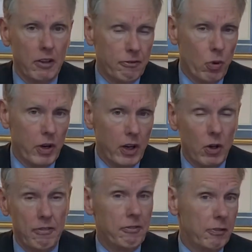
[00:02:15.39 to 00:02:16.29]
40 or
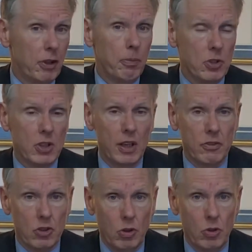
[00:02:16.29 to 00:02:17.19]
even 50% of
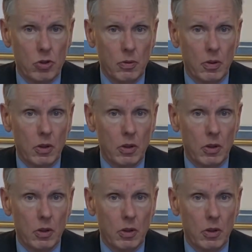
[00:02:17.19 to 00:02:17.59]
students